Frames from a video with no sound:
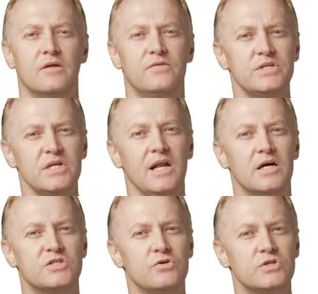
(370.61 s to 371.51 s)
This
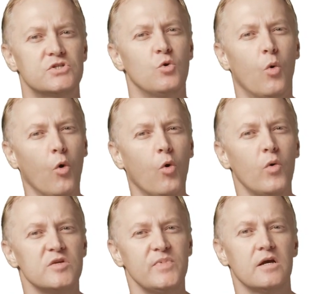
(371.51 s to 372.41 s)
allows users to
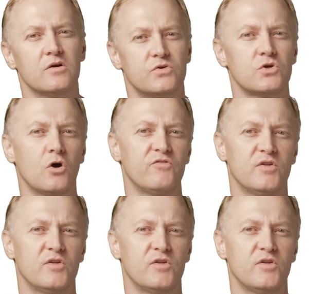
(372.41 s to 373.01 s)
always be in control